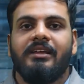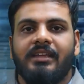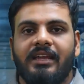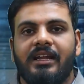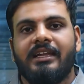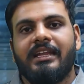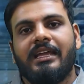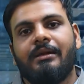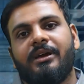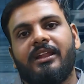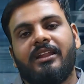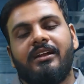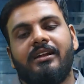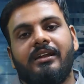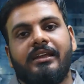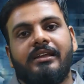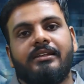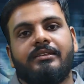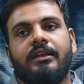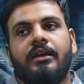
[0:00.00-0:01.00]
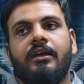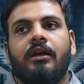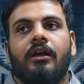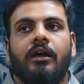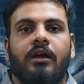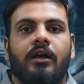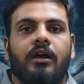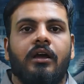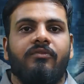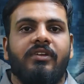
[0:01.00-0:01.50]
real-time analytics,
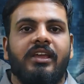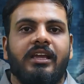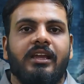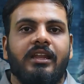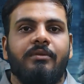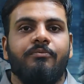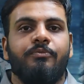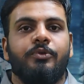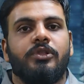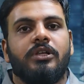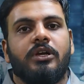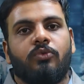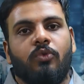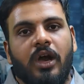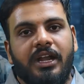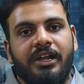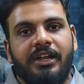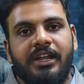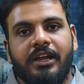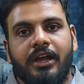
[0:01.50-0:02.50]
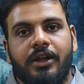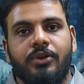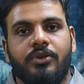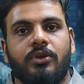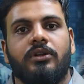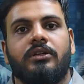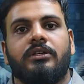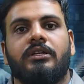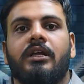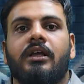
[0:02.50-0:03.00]
we can improve the quality
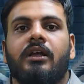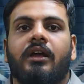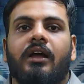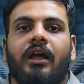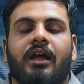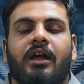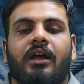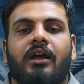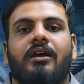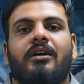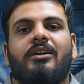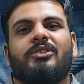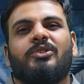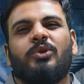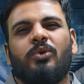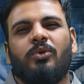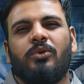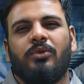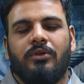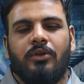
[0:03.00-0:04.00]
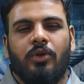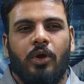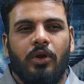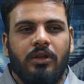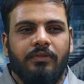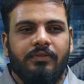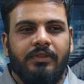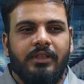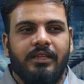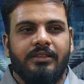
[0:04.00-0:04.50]
control. So
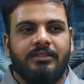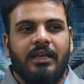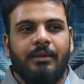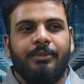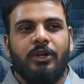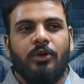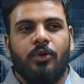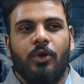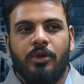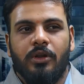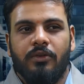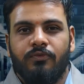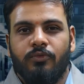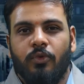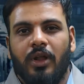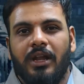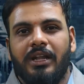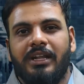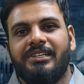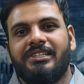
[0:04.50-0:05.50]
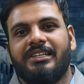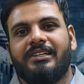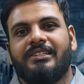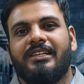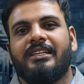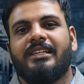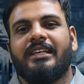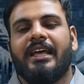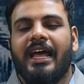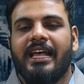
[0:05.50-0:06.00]
lot of things, lot of quality
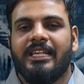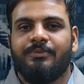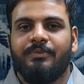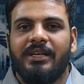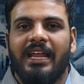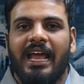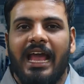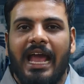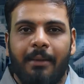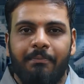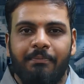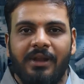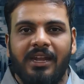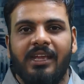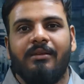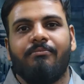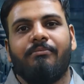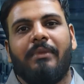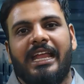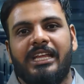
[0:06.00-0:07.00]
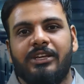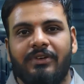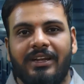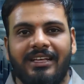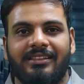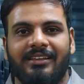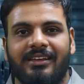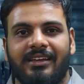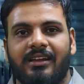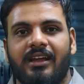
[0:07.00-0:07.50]
checks has been happening
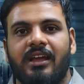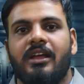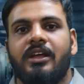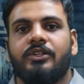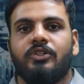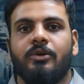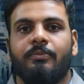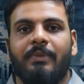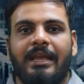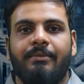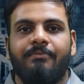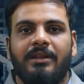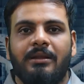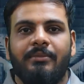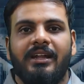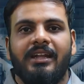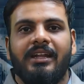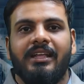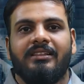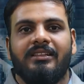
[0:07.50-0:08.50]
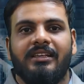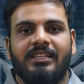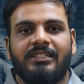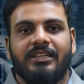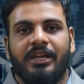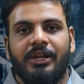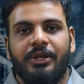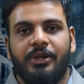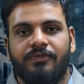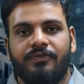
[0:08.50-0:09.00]
manually there. So by implementing these
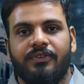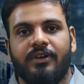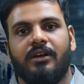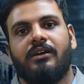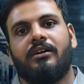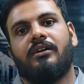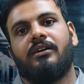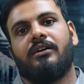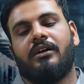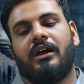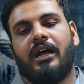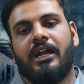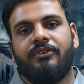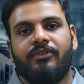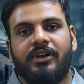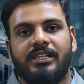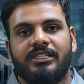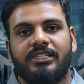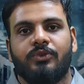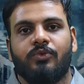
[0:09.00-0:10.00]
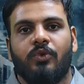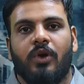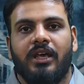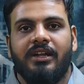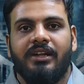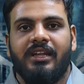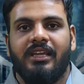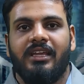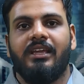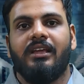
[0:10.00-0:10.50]
kind of advanced
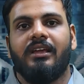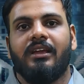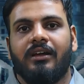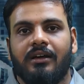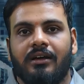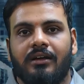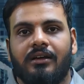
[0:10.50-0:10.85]
quality